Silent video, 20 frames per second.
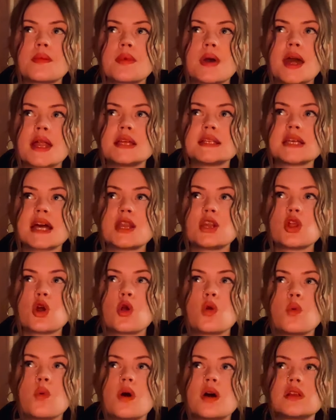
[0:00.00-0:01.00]
And it's like
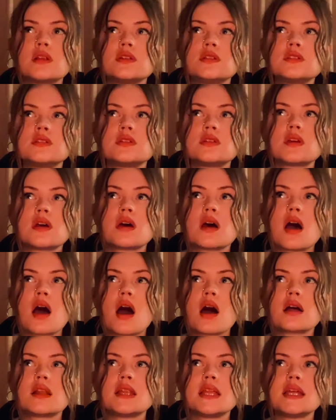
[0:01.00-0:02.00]
no one's
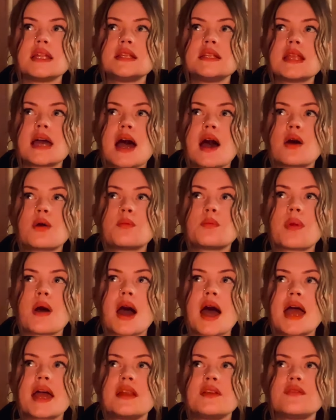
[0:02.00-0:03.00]
hunting down
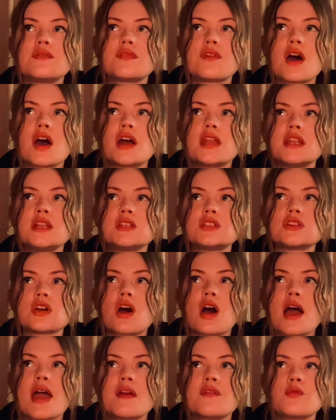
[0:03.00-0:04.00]
pine
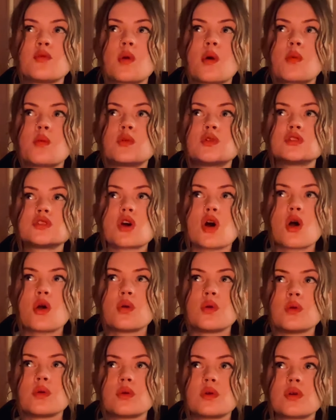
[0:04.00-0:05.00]
furniture, everyone wants
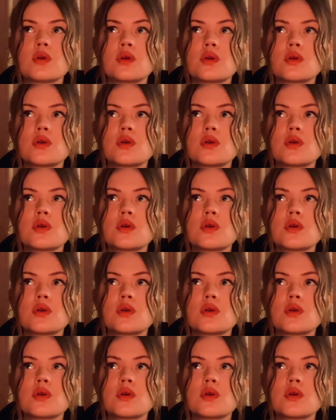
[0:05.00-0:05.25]
oak.